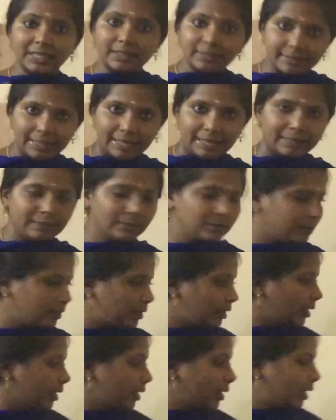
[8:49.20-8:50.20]
then
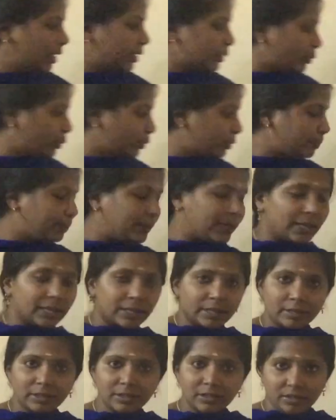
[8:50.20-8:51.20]
it could be
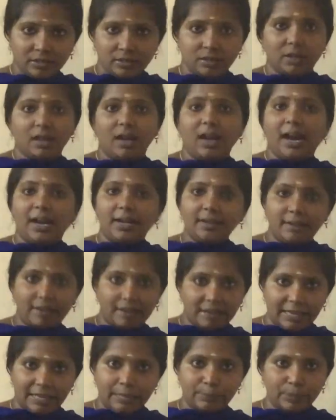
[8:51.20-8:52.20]
a
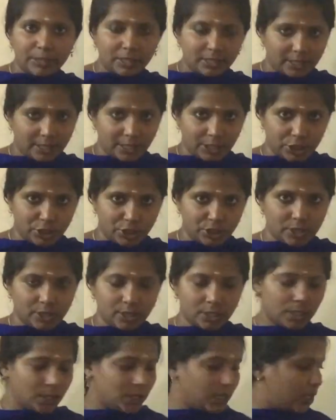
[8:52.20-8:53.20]
unreliable connection.
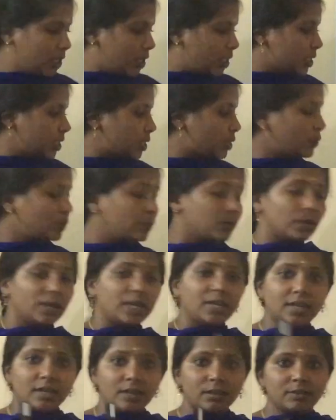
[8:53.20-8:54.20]
So
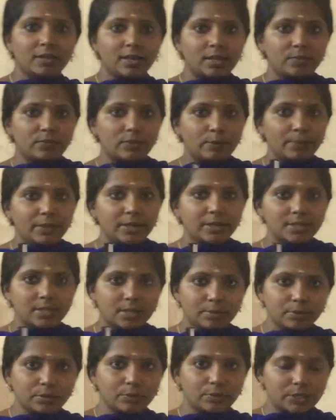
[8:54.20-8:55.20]
here there will be
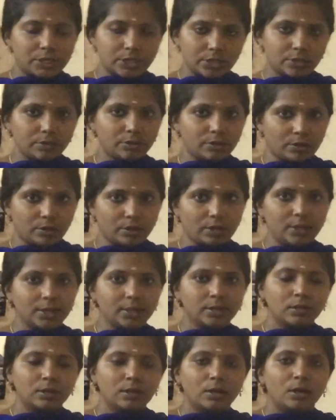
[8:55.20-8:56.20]
some question called
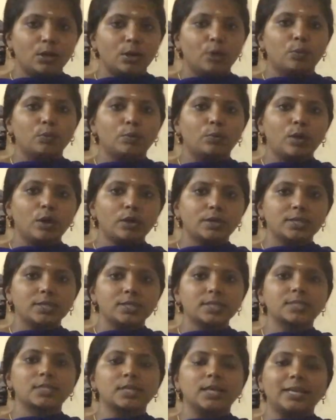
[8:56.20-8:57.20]
what
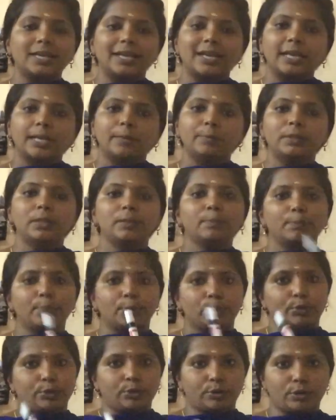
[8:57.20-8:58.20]
is reliable
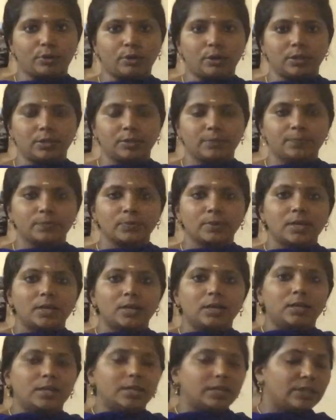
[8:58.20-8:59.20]
protocol?
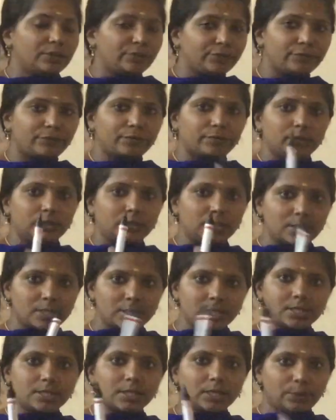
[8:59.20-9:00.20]
If this
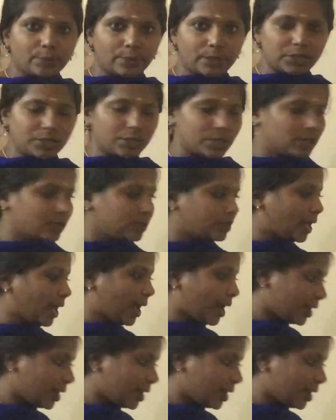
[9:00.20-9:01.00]
is the question, the